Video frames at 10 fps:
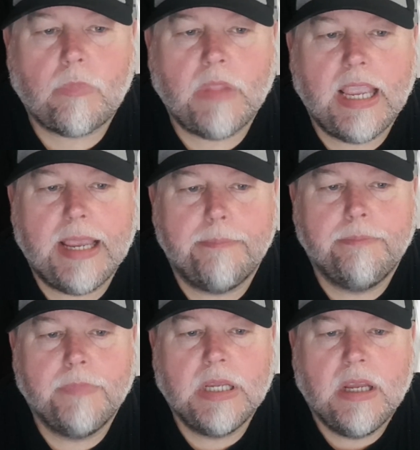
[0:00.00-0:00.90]

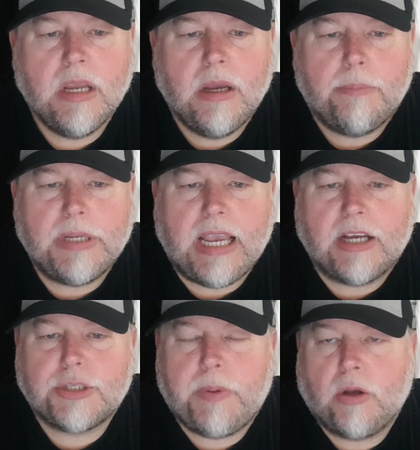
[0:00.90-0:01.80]
But yeah,
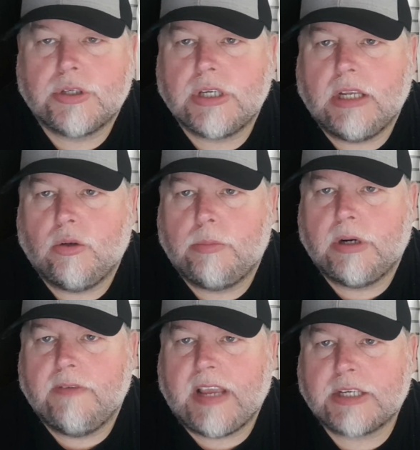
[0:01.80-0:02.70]
I suppose a
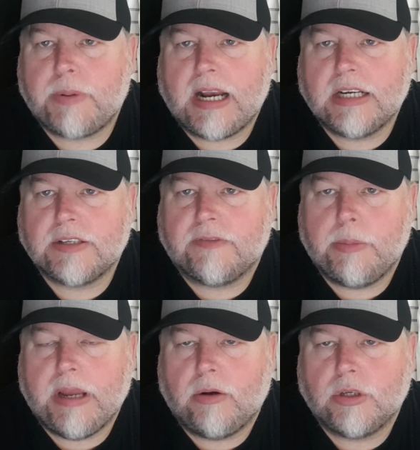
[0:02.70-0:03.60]
number of ex-players have
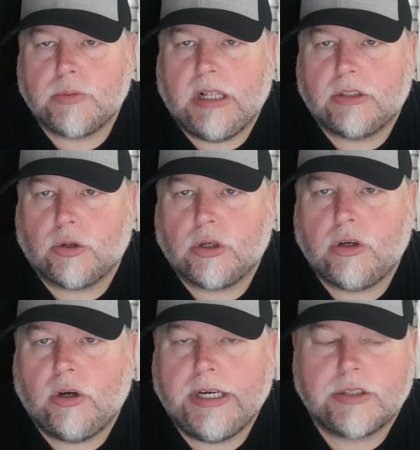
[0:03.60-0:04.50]
come out as well. Dirk
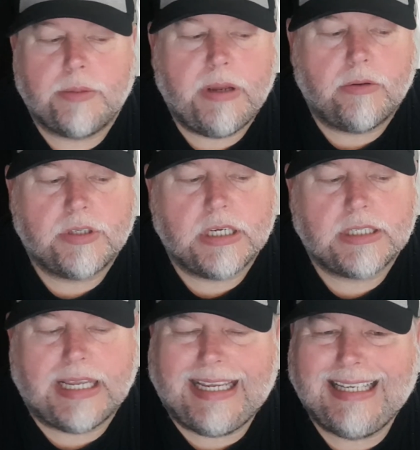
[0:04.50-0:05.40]
Kuyt has come out and
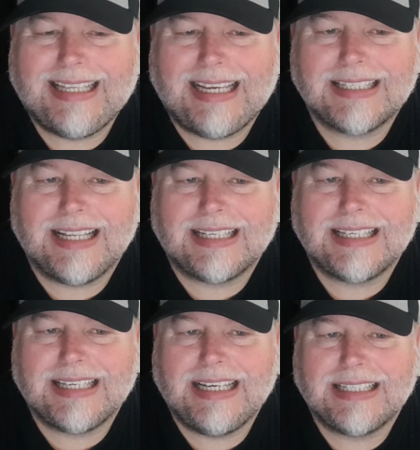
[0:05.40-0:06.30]
says that he thinks that
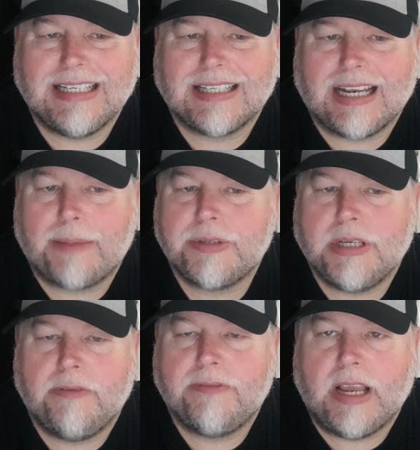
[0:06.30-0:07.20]
the season is an
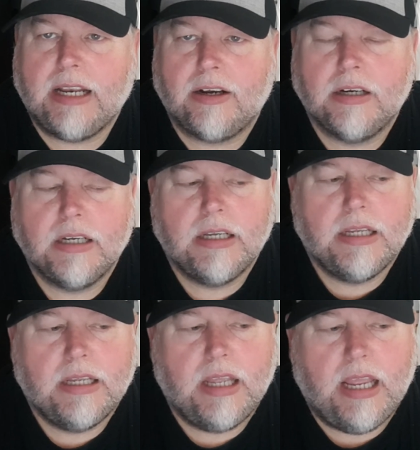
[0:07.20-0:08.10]
absolute failure.
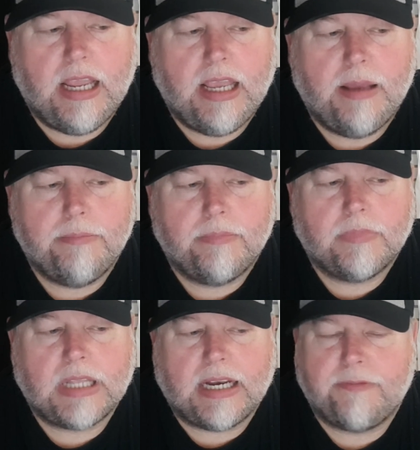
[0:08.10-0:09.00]

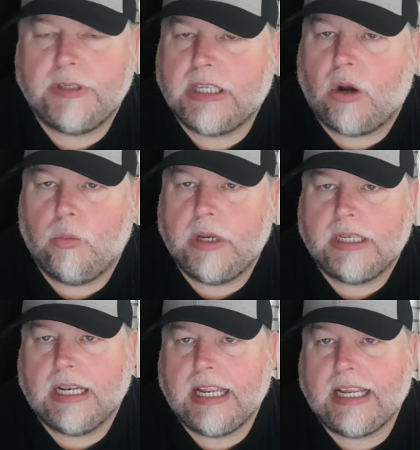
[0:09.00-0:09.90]
That if we don't
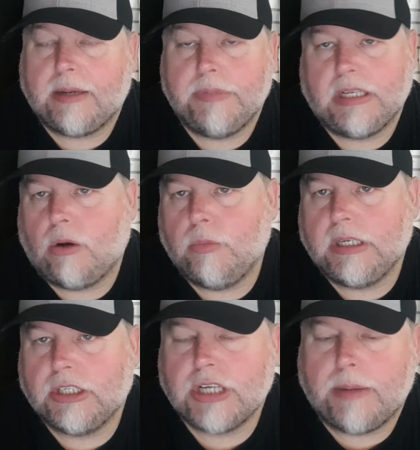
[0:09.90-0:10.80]
win the league and we don't
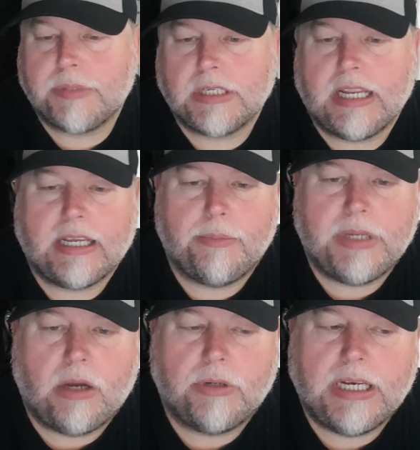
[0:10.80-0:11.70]
win the Champions League and
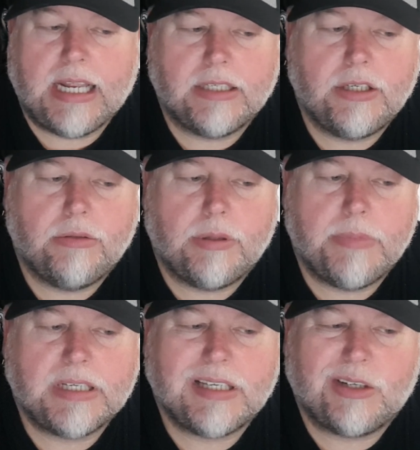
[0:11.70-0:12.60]
we only land 2
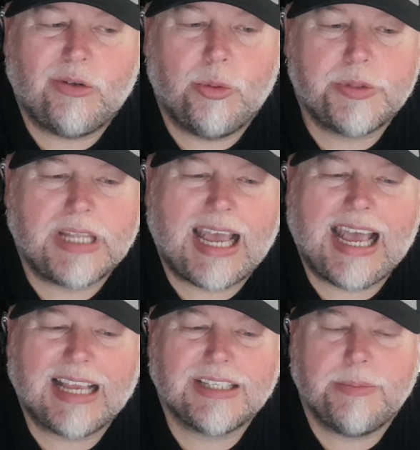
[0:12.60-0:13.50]
domestic cups, that
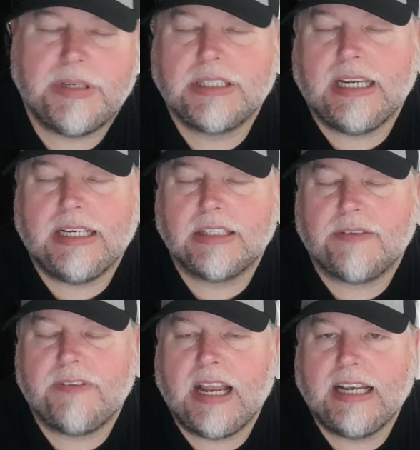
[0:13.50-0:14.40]
has to be seen as
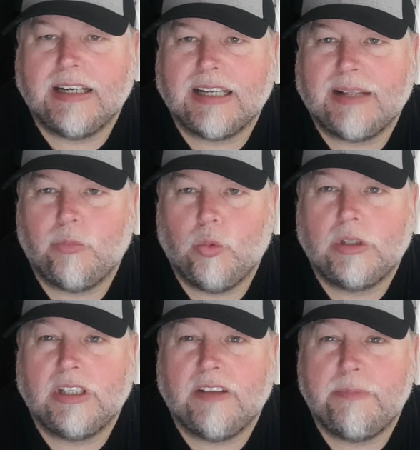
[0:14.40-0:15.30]
a failure. That
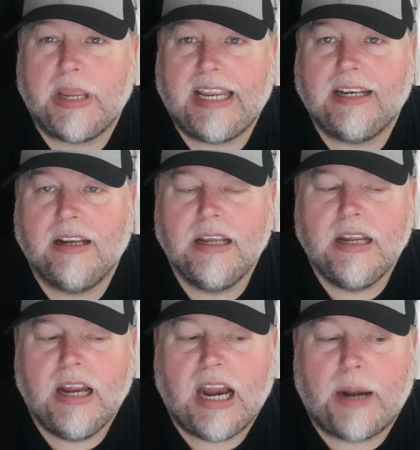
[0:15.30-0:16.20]
wouldn't have been
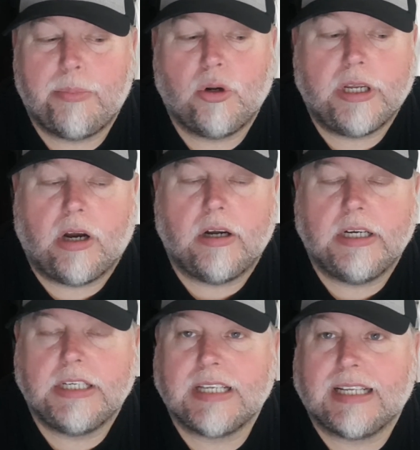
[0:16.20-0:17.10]
our
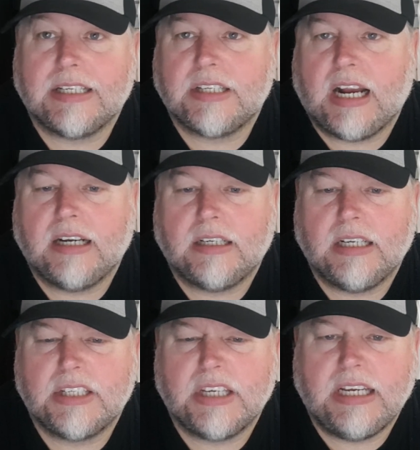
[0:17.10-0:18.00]
priorities at the start
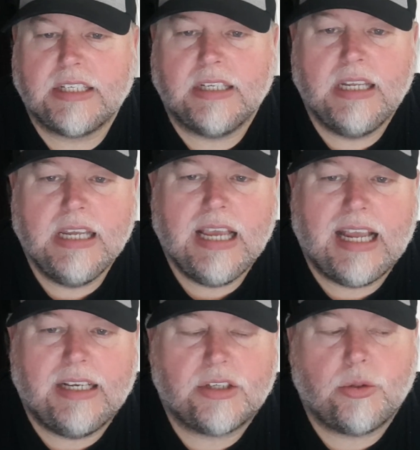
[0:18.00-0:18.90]
of the season.
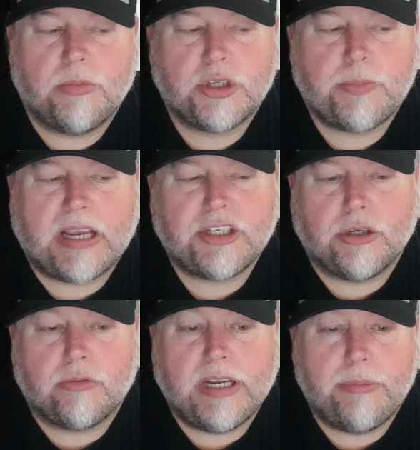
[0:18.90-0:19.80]
And in some respects
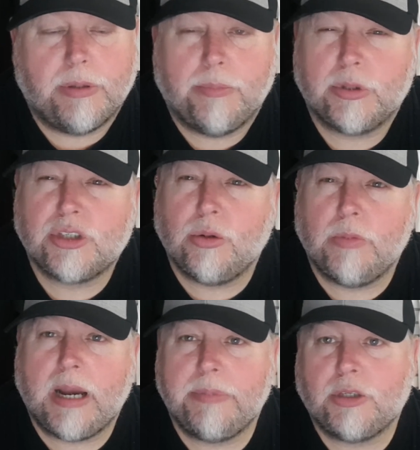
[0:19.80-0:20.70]
you agree with him, but
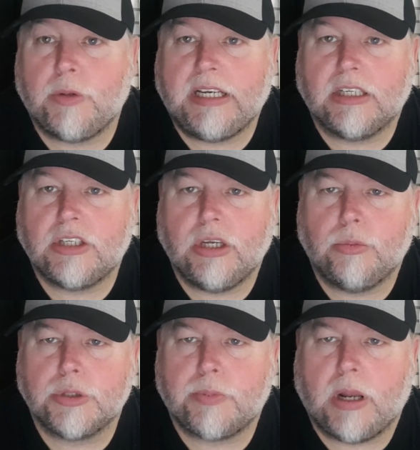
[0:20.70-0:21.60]
somewhere between the two
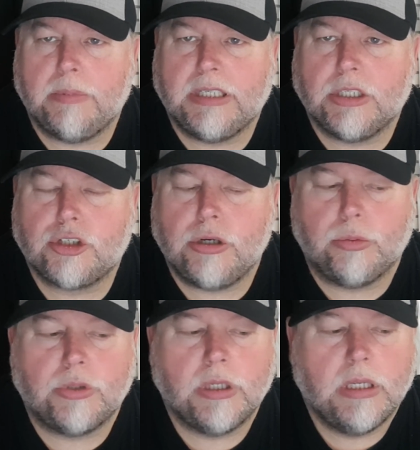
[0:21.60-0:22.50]
was probably the
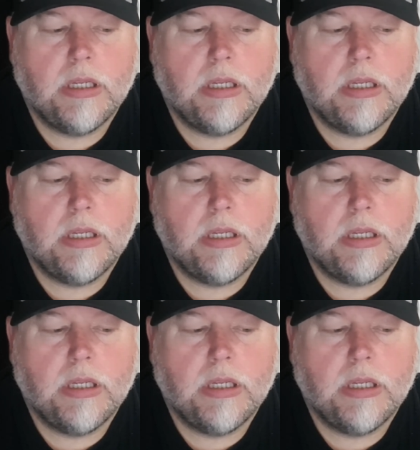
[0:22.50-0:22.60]
truth.